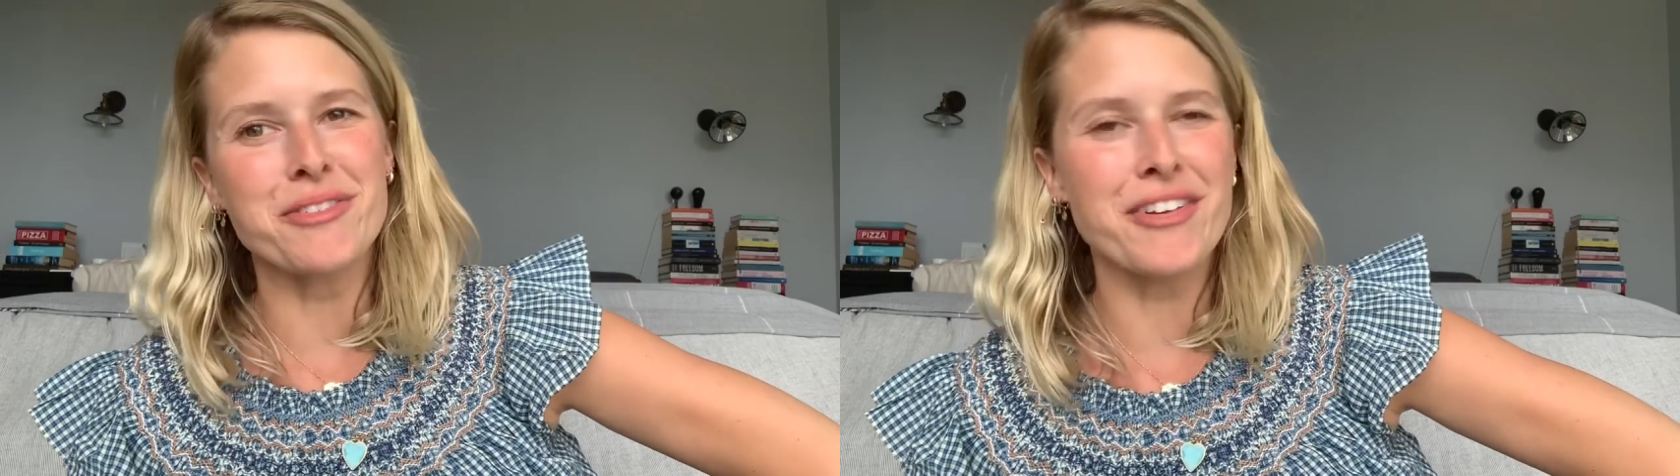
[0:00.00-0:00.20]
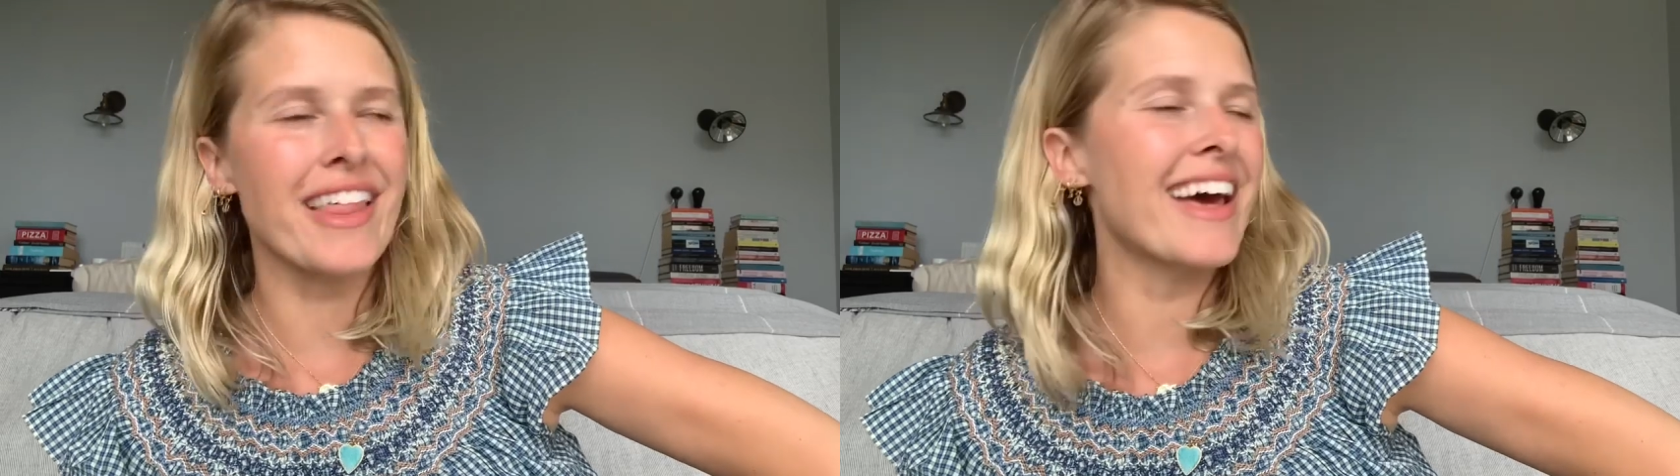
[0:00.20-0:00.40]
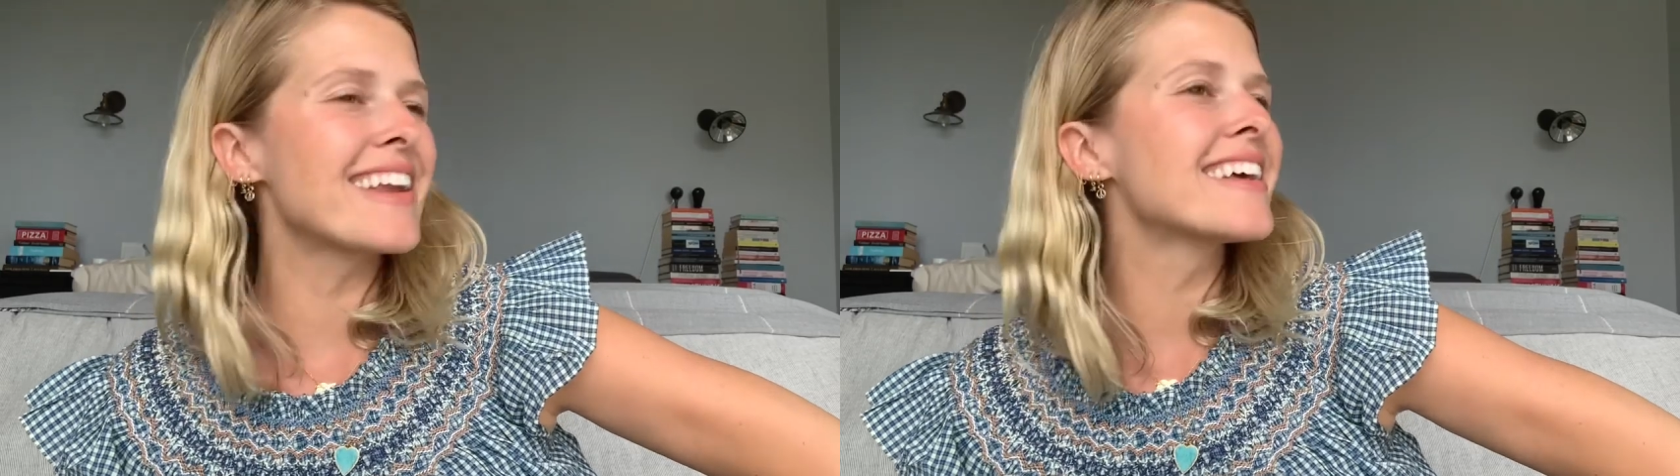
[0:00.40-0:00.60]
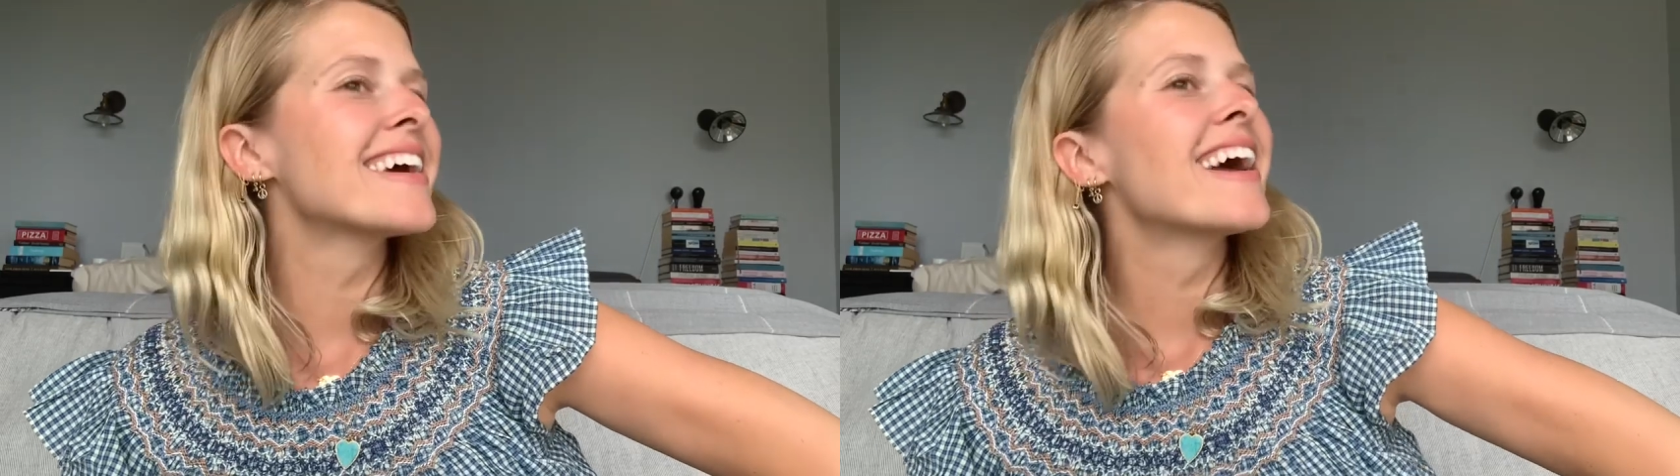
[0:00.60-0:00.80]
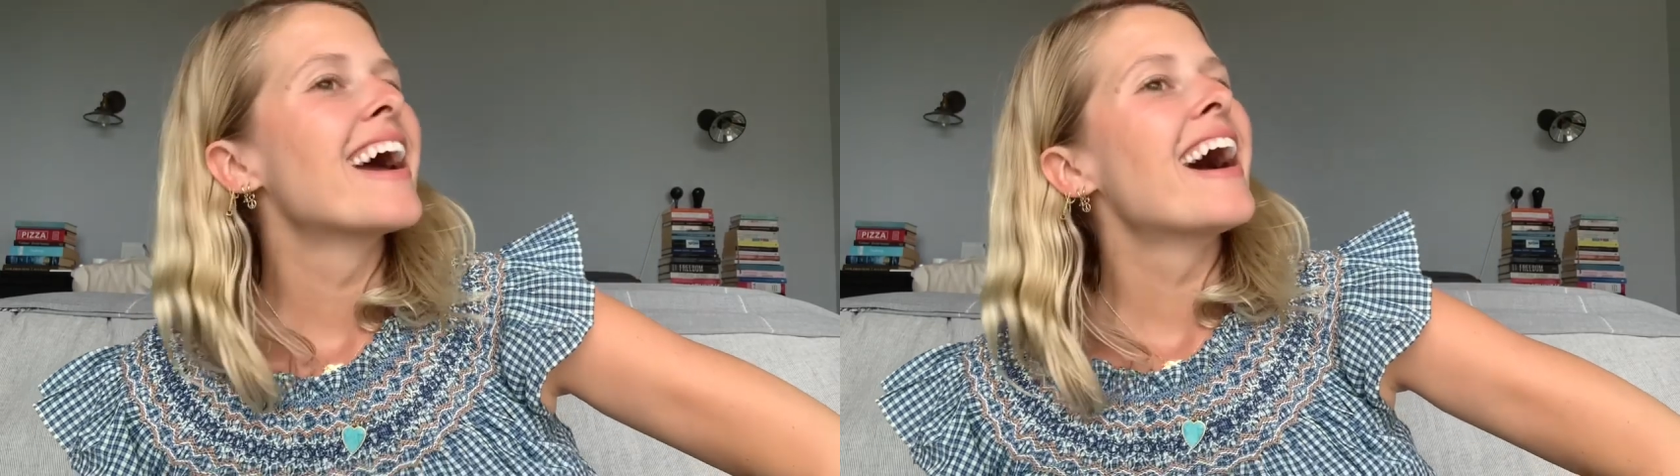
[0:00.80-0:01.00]
for that.
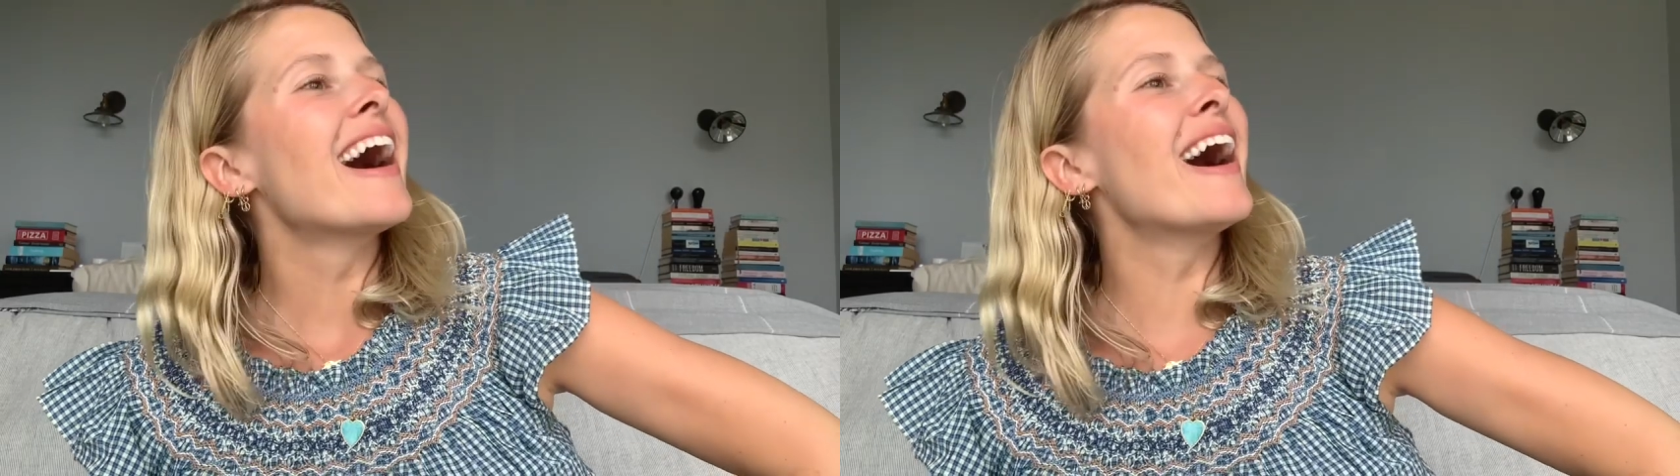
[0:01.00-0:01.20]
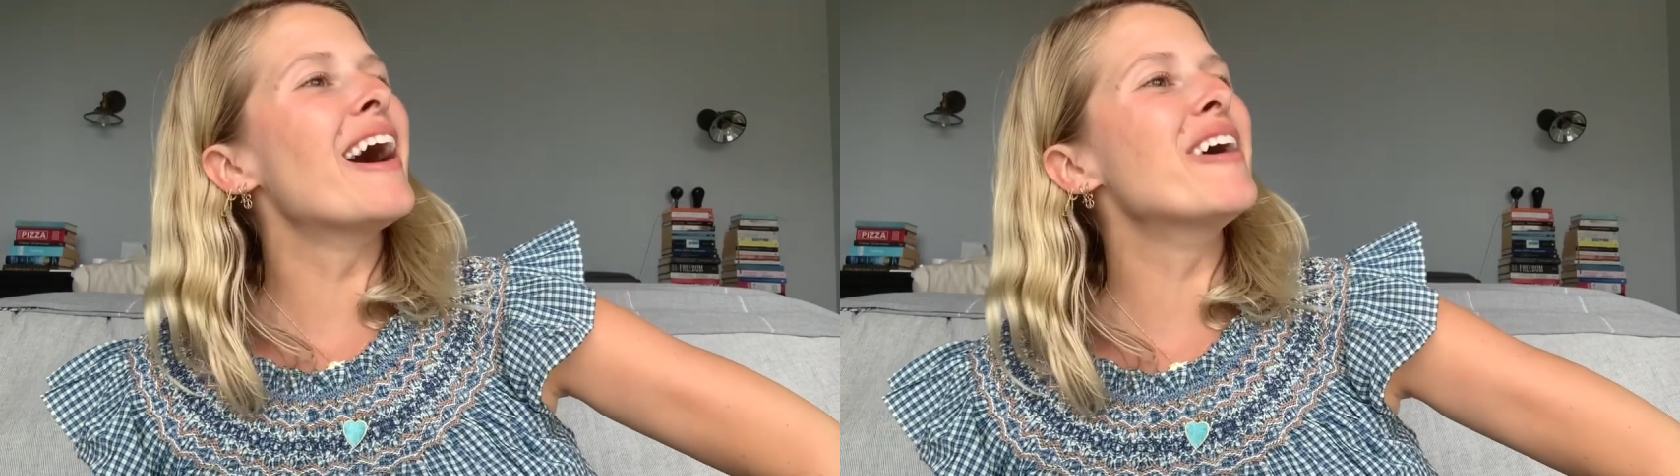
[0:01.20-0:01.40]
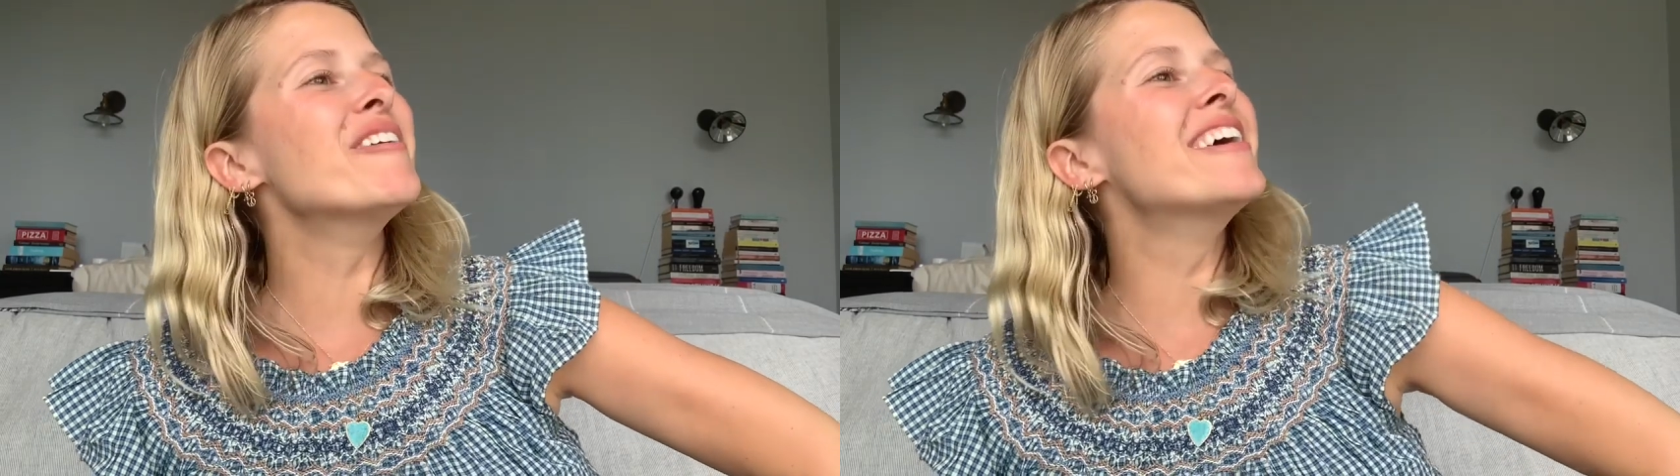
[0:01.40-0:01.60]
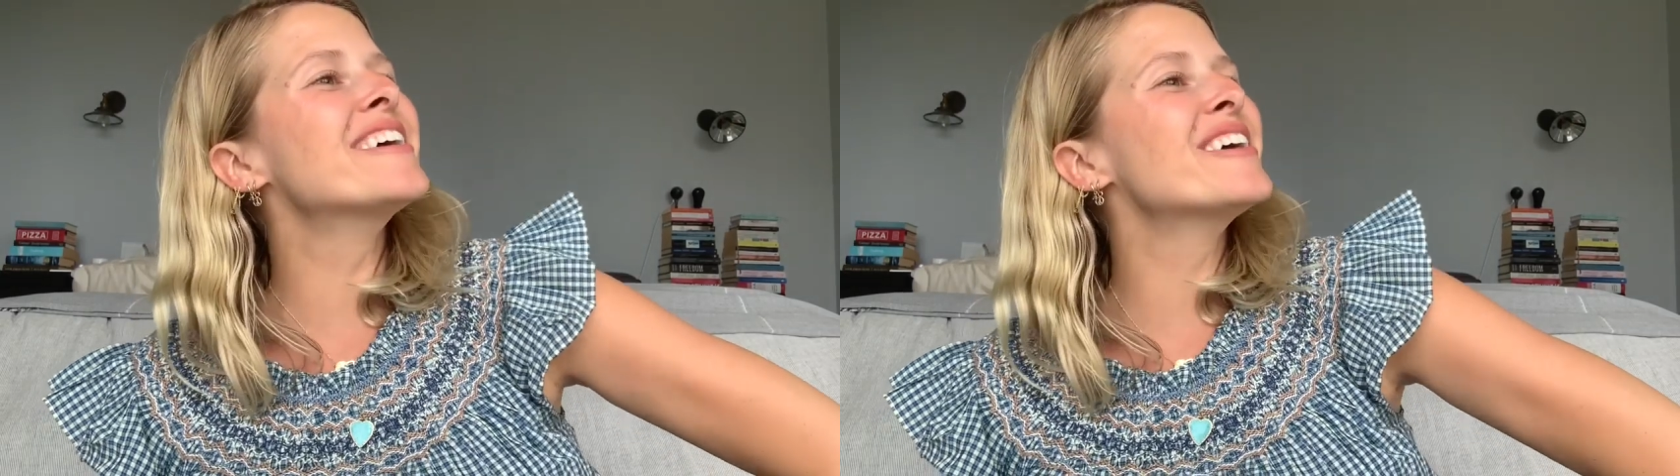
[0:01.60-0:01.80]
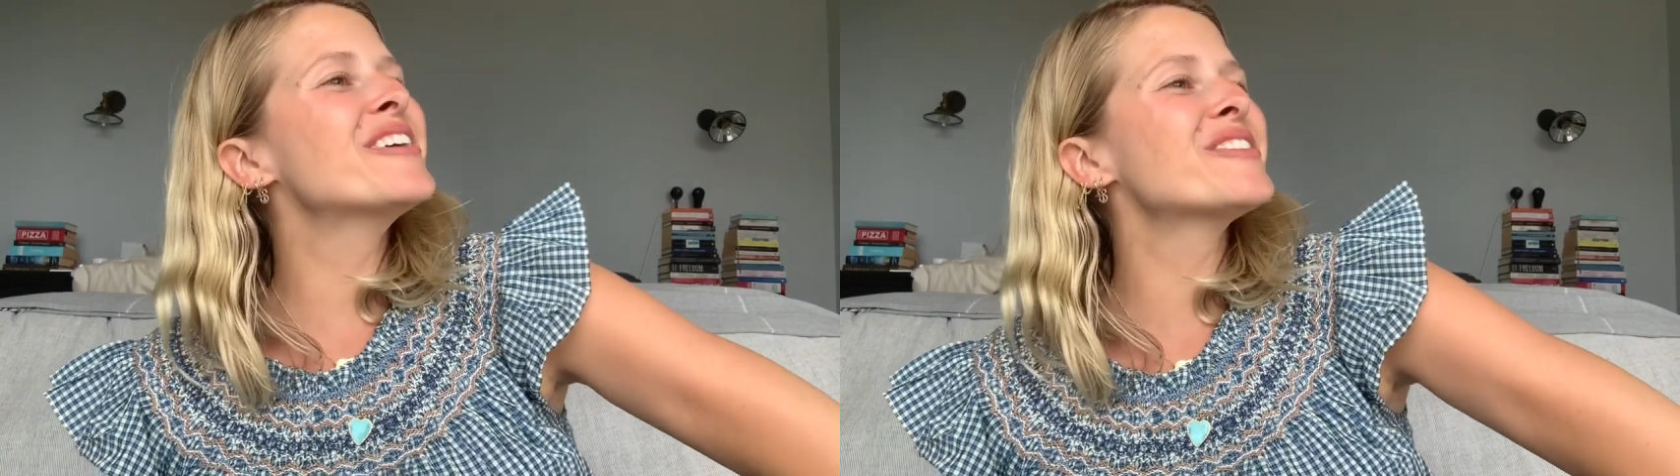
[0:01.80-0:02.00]

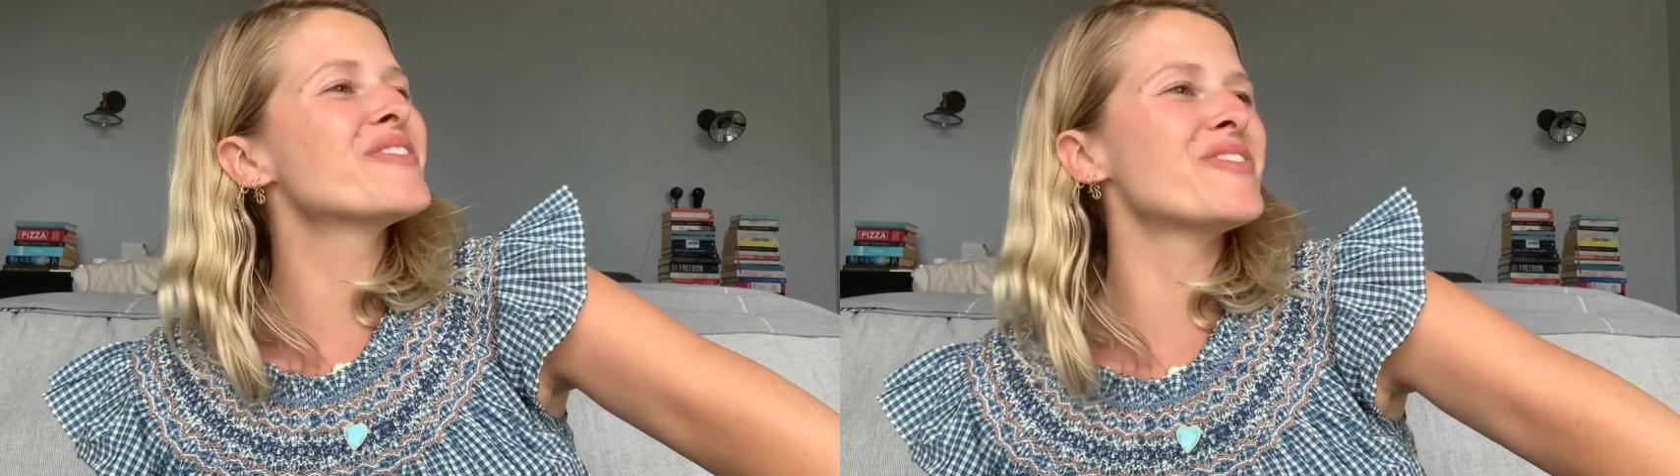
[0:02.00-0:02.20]
Um,